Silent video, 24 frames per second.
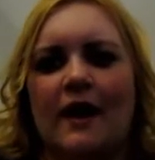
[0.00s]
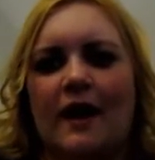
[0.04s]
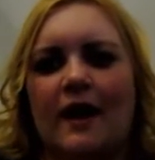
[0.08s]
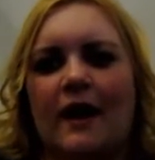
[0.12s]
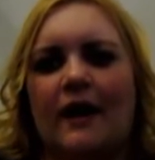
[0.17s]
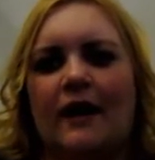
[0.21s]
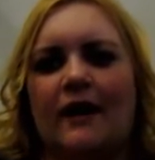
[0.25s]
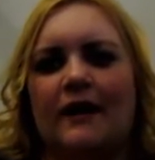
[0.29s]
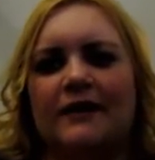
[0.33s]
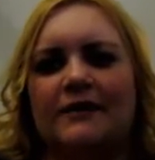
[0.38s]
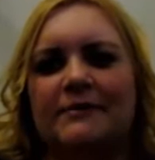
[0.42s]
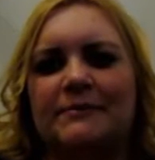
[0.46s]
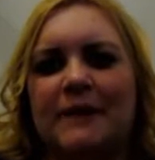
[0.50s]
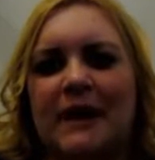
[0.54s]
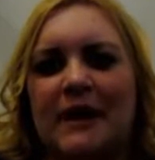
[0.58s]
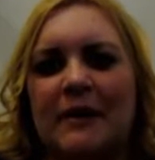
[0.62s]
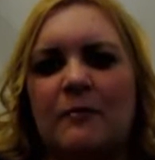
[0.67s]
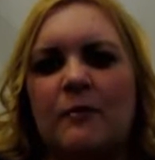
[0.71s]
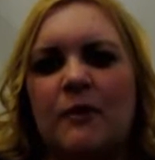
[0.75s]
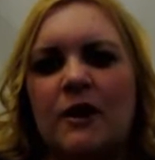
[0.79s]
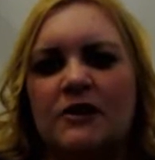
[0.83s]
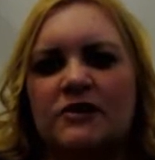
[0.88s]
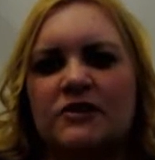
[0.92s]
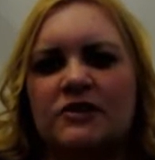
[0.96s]
I
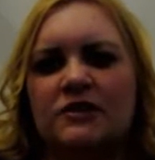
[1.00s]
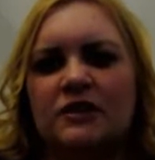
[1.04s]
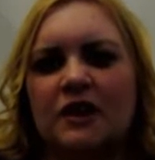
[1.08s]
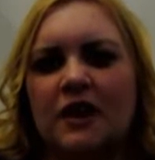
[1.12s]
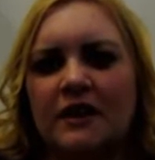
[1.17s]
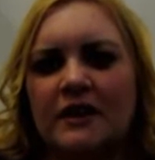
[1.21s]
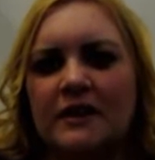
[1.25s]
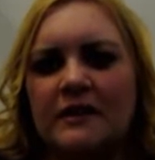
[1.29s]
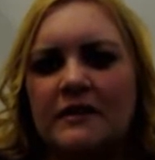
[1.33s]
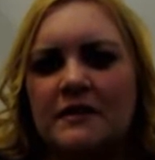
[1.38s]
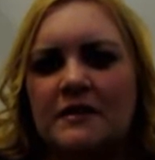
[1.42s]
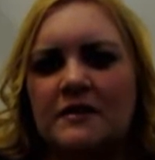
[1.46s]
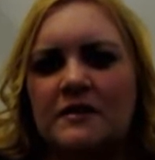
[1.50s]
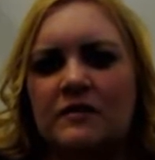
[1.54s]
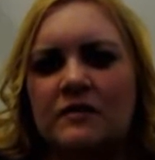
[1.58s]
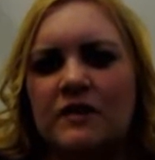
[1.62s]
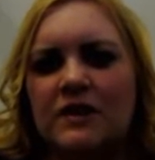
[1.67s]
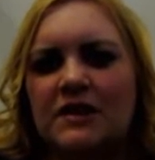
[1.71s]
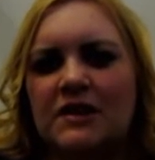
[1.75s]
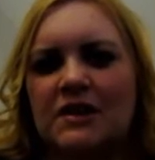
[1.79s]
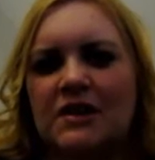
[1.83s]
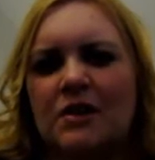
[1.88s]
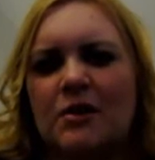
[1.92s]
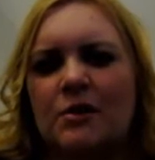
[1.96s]
watch a lot of these
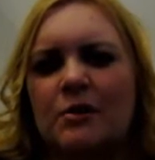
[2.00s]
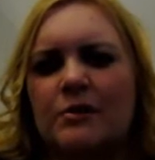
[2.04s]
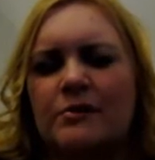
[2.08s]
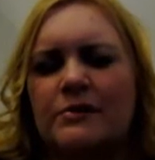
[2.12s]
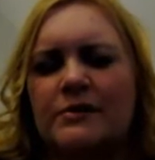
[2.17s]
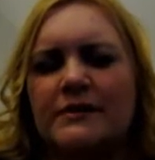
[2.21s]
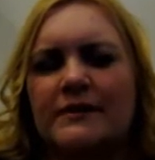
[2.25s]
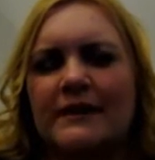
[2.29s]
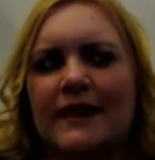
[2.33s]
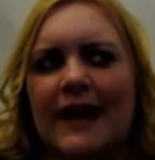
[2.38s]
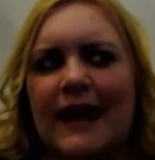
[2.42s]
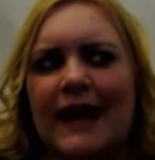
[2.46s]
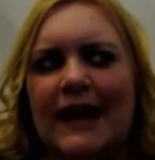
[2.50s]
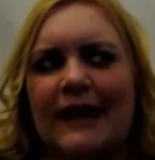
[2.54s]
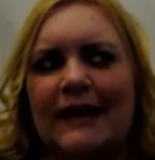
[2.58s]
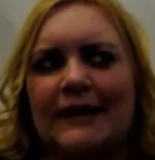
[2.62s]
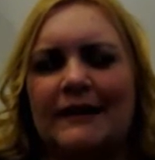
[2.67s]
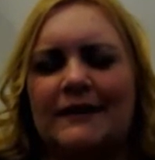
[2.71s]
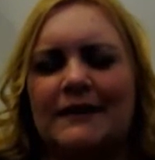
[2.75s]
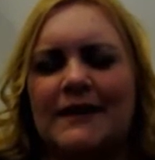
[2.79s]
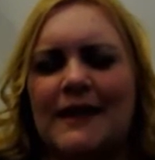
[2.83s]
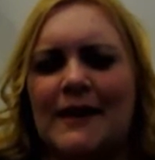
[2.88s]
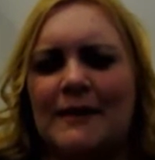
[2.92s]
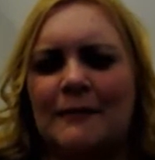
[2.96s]
videos
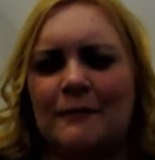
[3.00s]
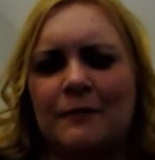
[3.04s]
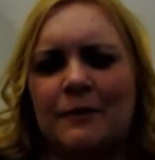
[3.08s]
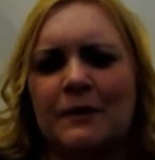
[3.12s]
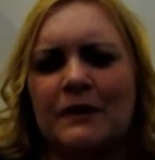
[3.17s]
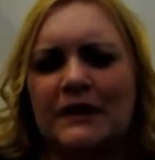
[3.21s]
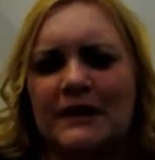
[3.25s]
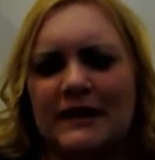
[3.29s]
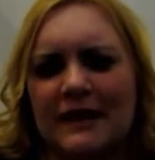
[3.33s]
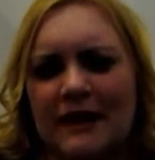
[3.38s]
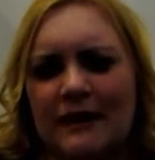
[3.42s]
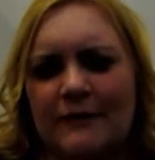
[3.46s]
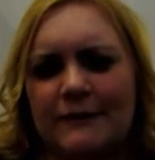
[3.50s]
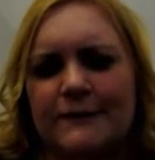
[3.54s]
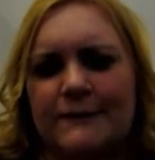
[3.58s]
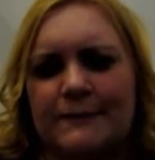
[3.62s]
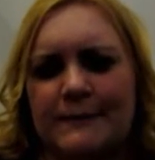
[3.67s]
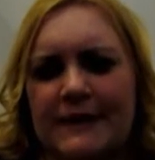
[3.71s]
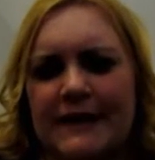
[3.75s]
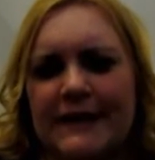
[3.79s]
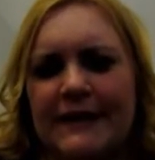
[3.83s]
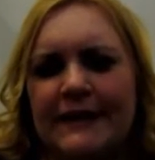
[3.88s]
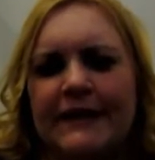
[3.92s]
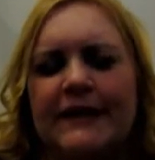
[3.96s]
and they've really helped
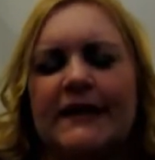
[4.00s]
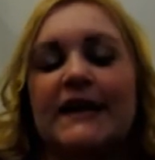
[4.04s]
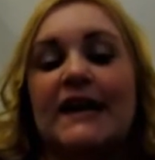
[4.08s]
me,